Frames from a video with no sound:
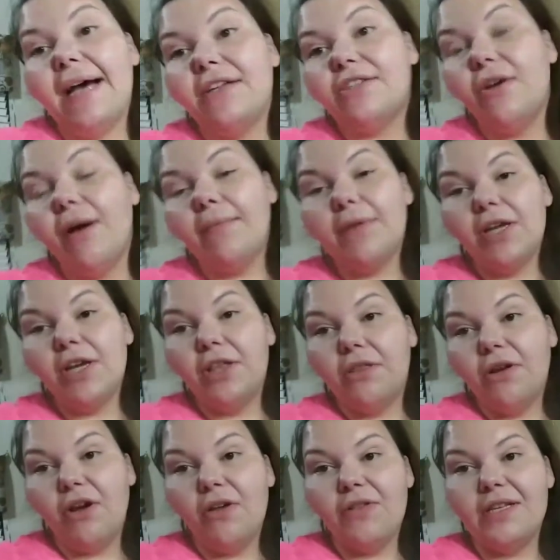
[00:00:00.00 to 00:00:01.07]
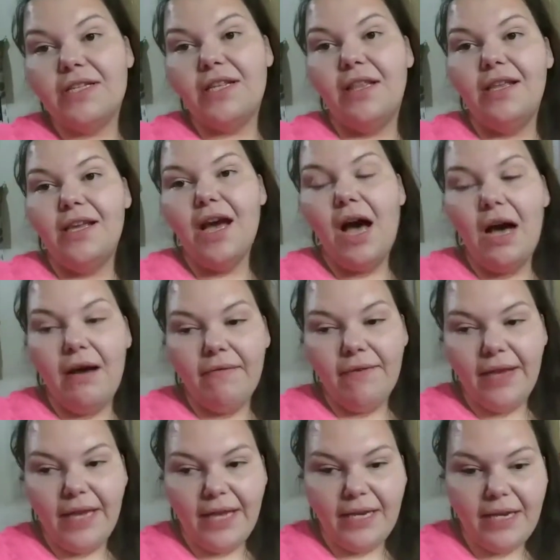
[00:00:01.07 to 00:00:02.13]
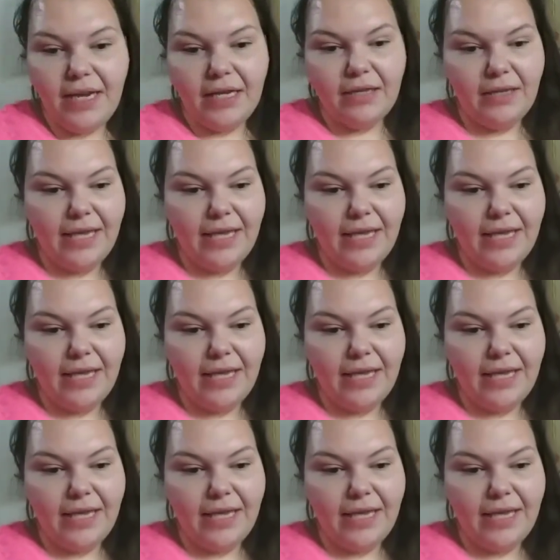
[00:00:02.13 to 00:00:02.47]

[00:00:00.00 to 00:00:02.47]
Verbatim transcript: yeah, so I'm gonna throw this in the oven,